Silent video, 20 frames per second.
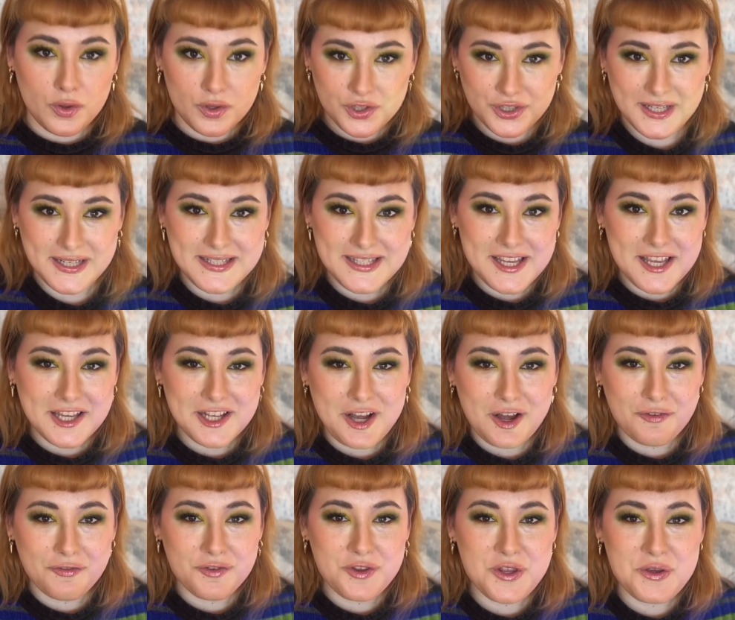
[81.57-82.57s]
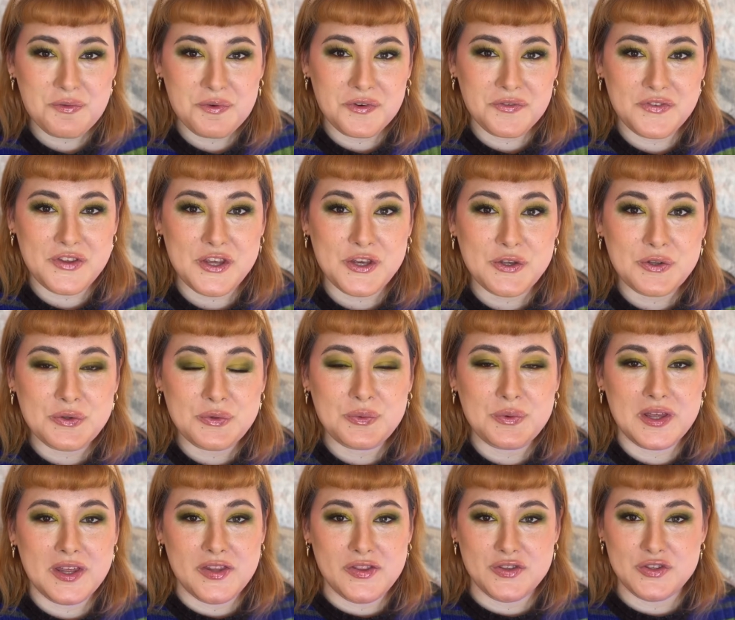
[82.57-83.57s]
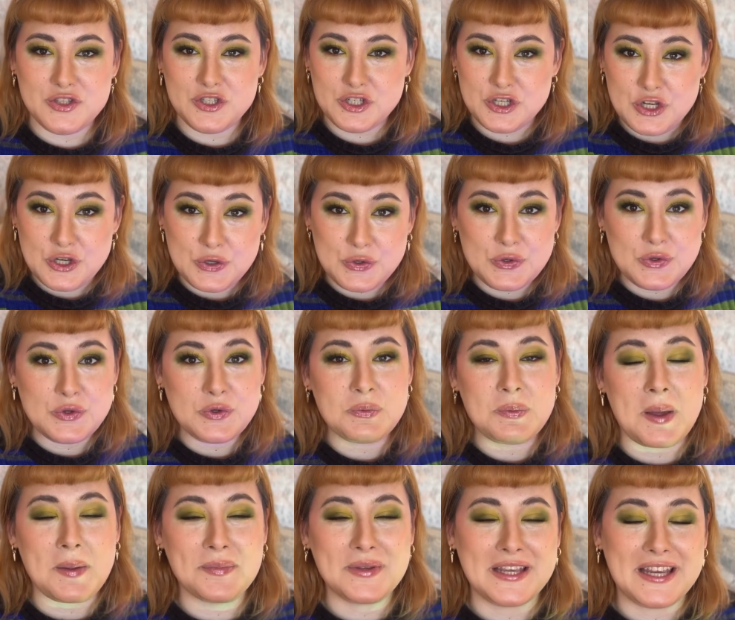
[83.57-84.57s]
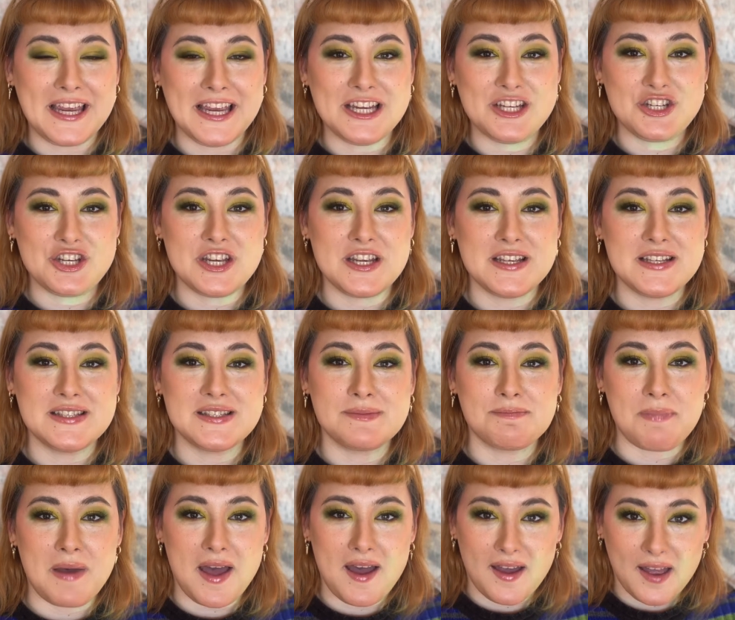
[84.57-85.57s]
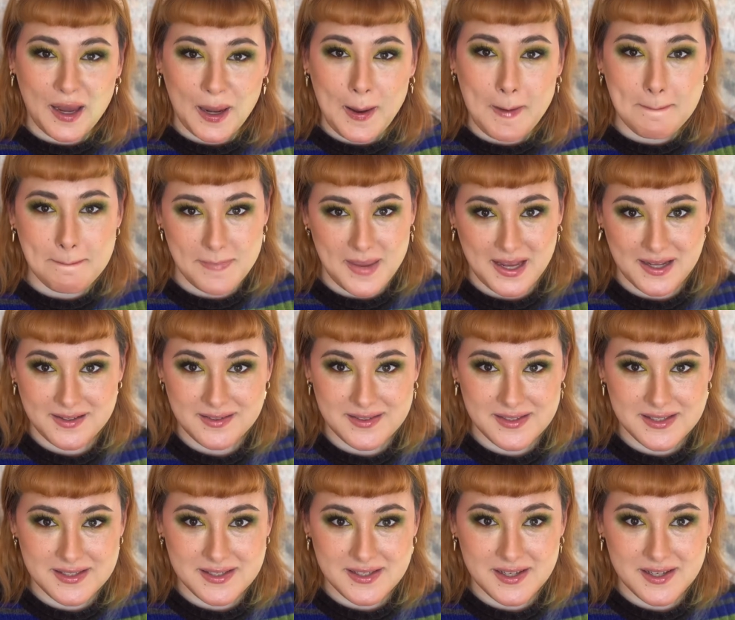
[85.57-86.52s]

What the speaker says: Let's kick off the review with two publications by Mitz.